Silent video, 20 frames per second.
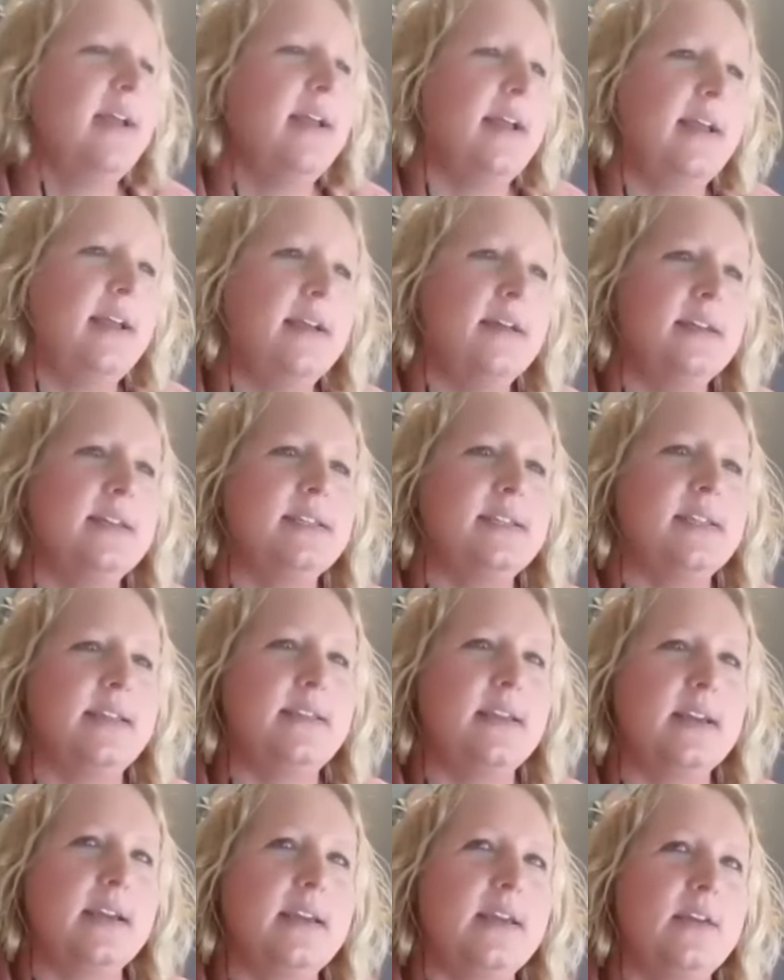And I
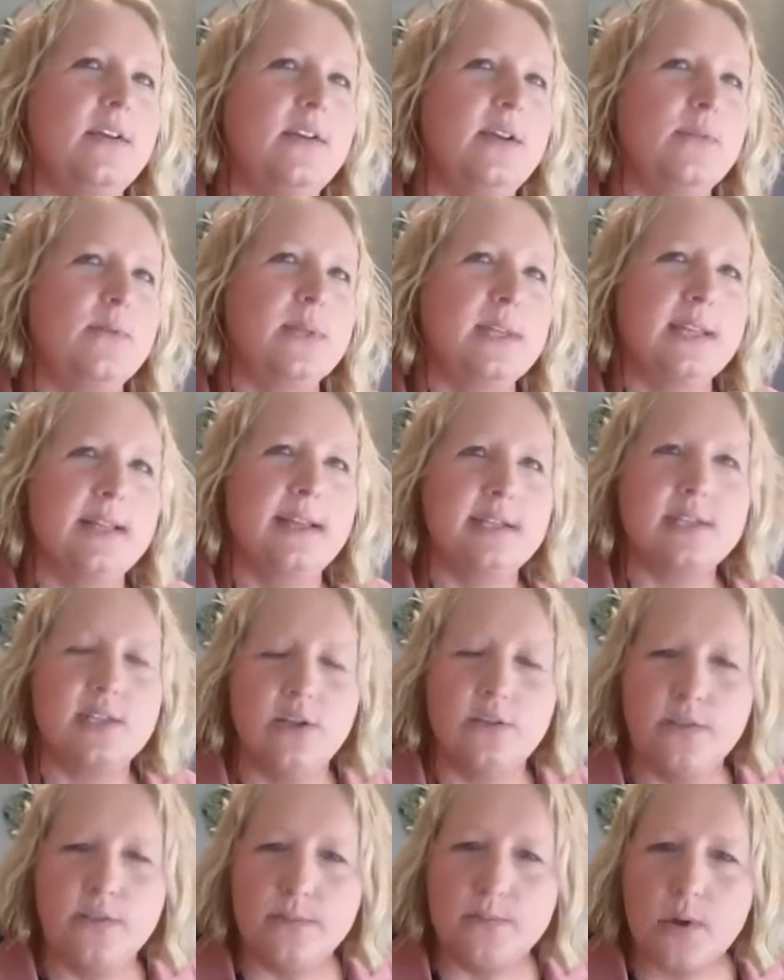think, I really like
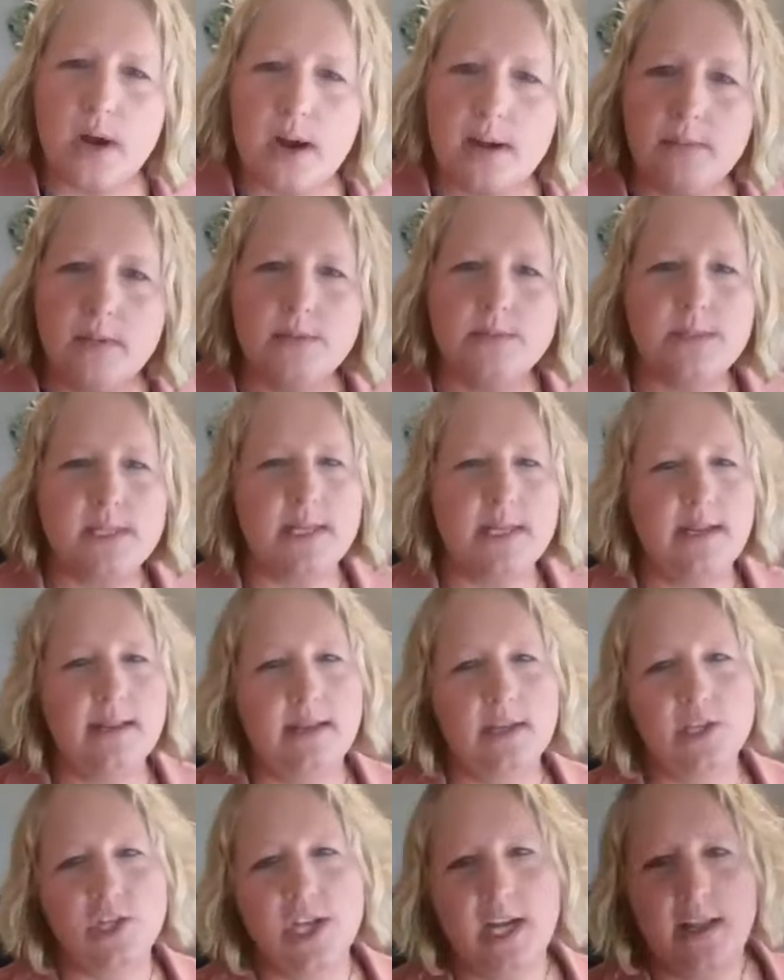solving problems and I
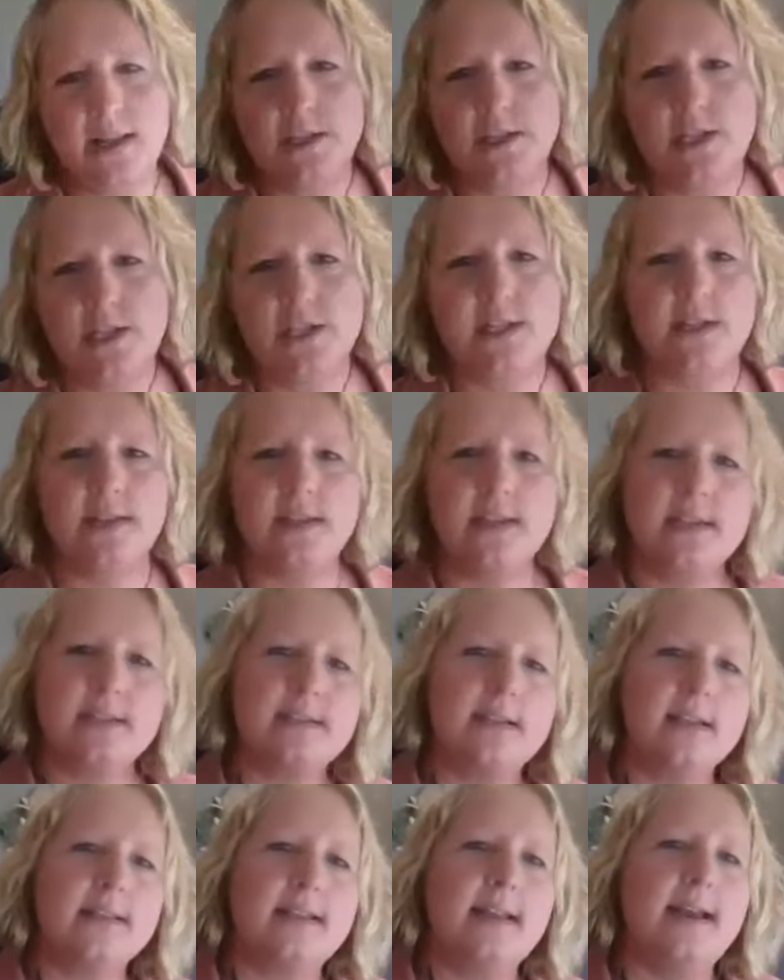like challenges and things
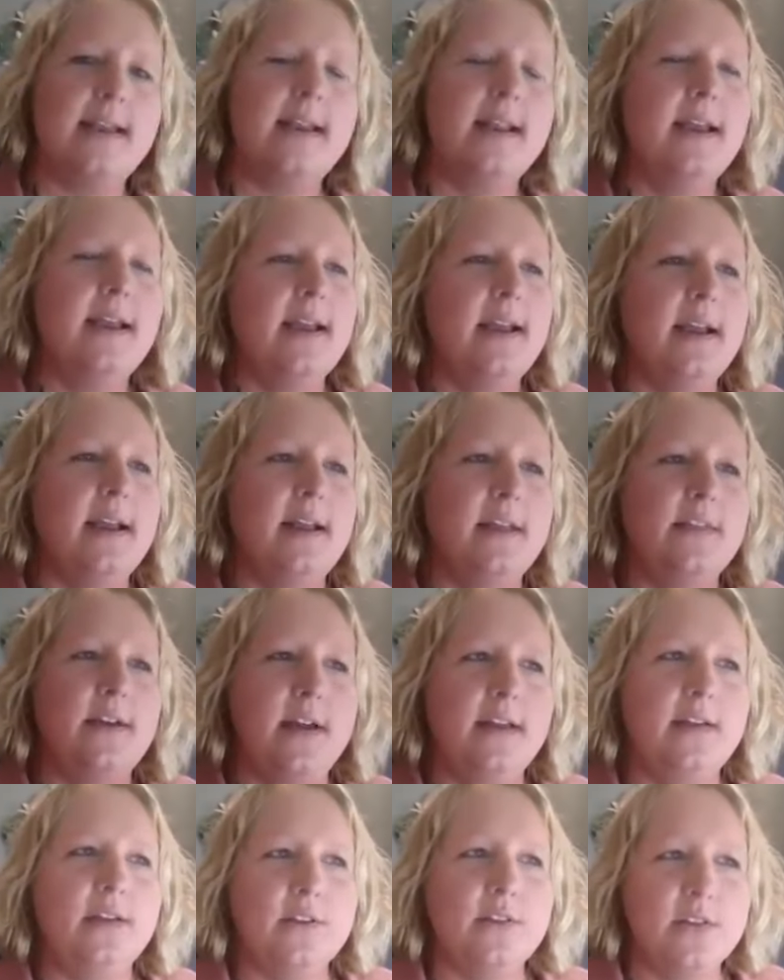like that. And I
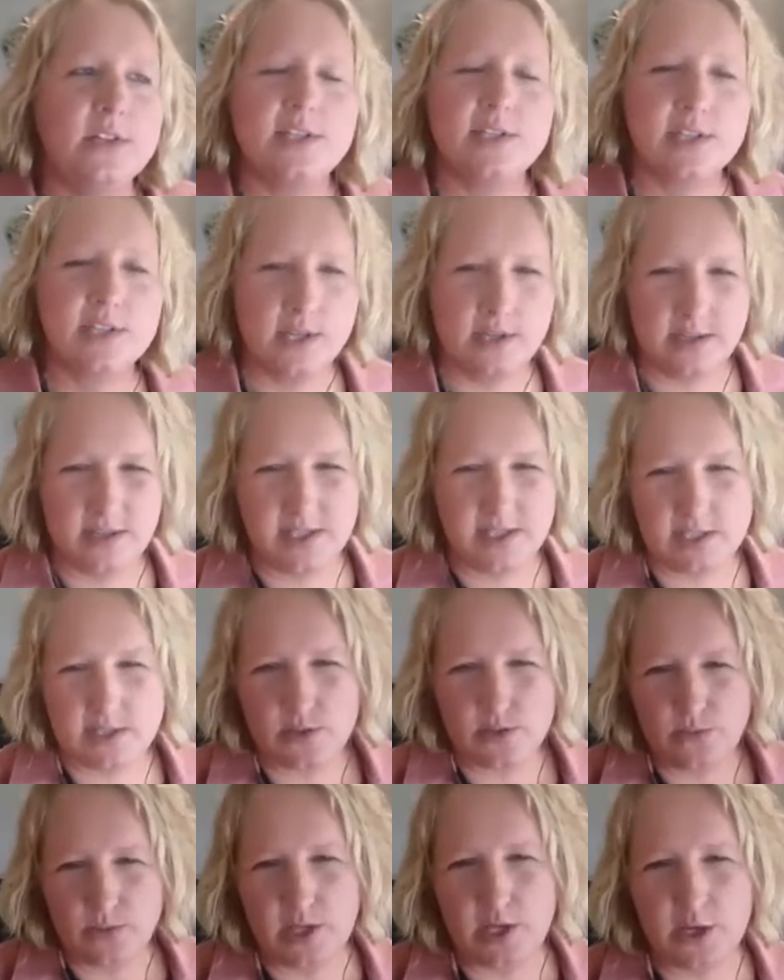thought, this is
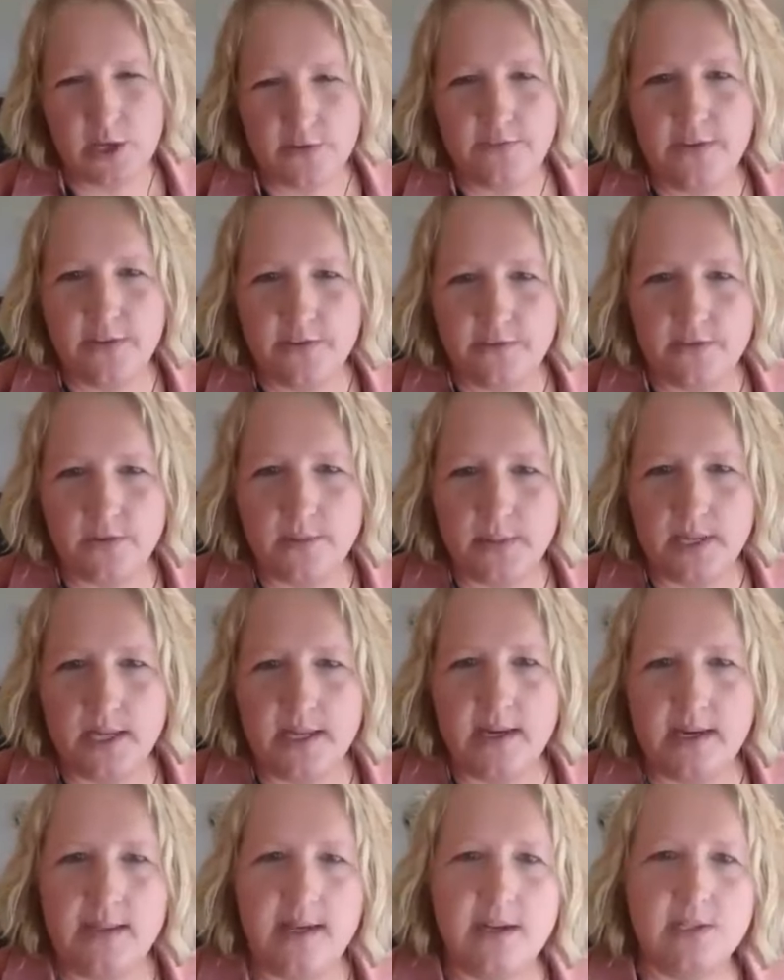a really good fit for me.
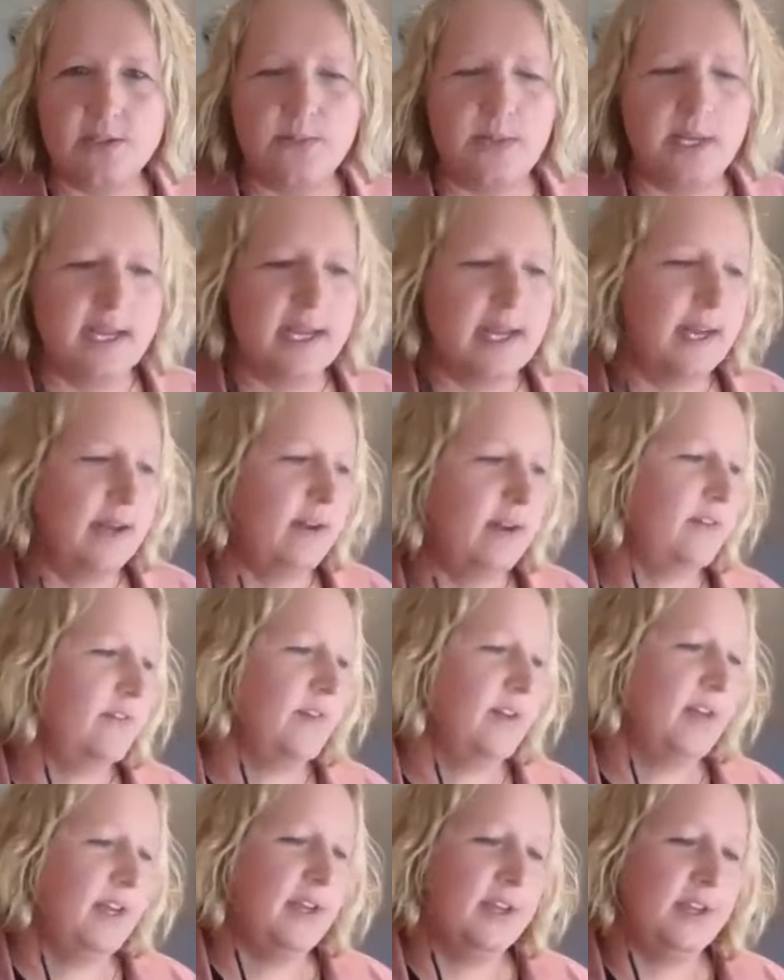It allows me to kind of,
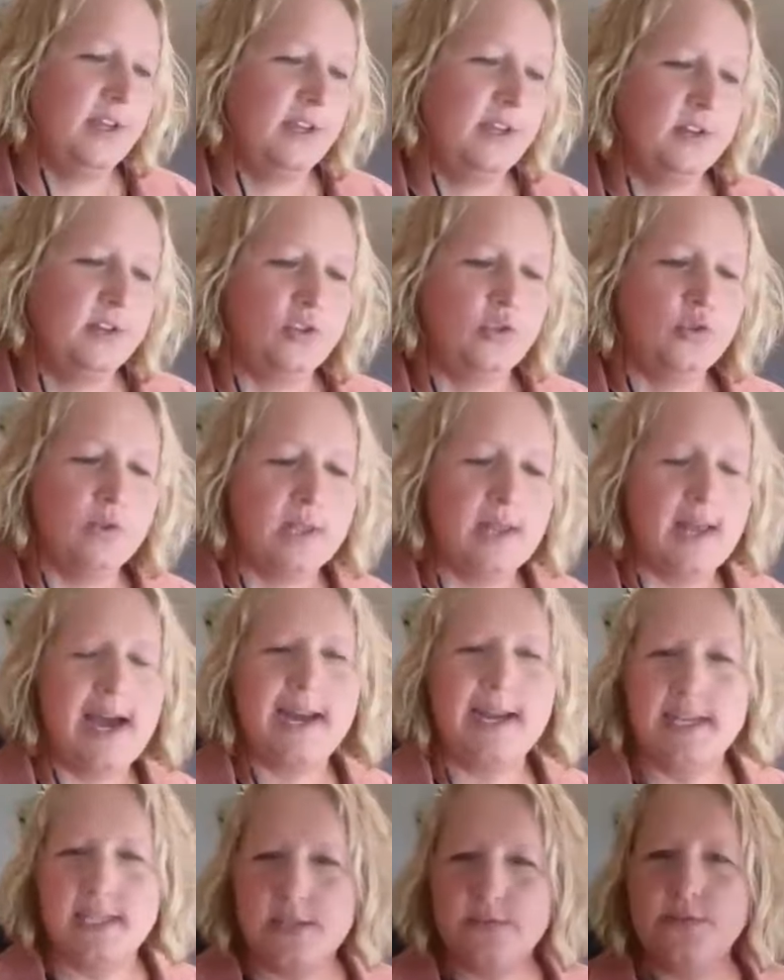do a
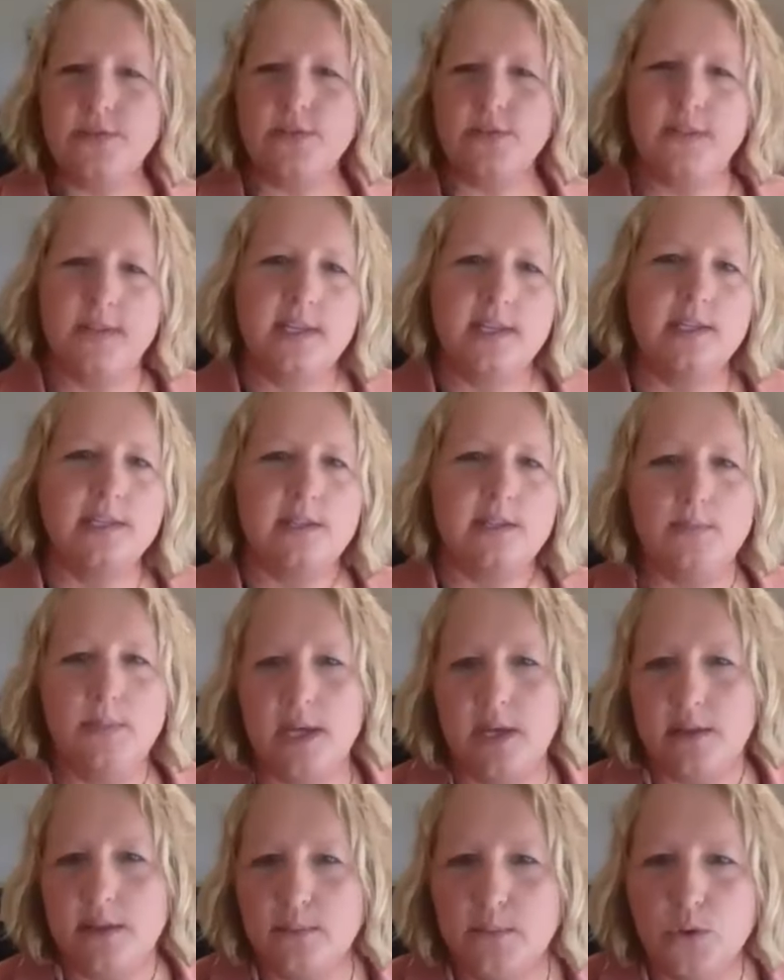lot of different things and be
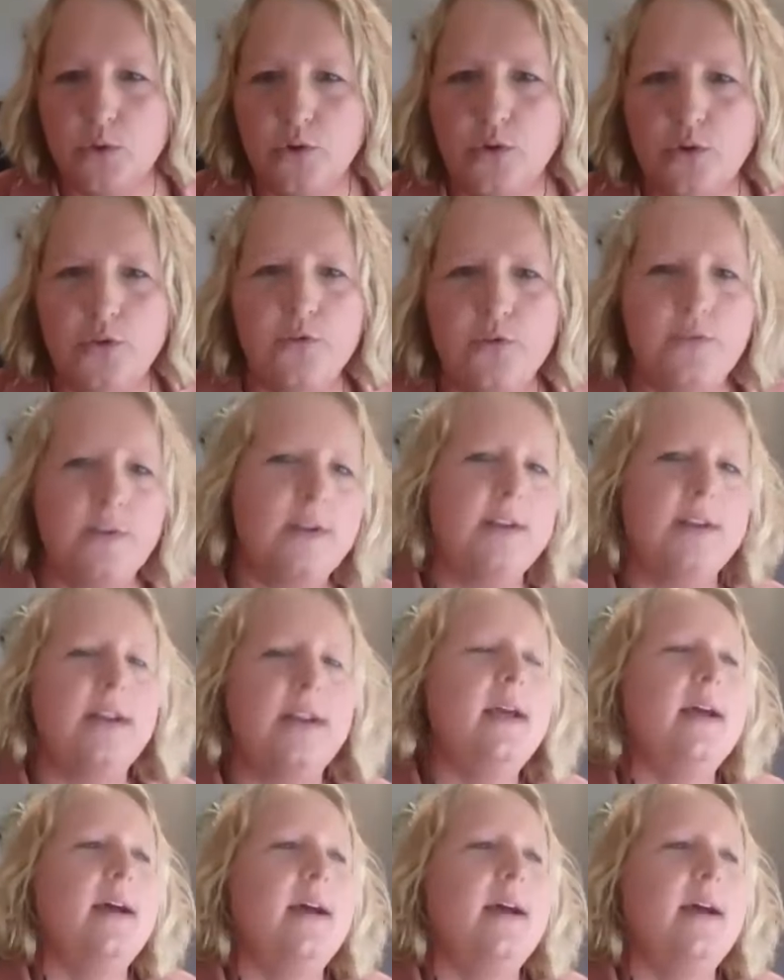on the move and,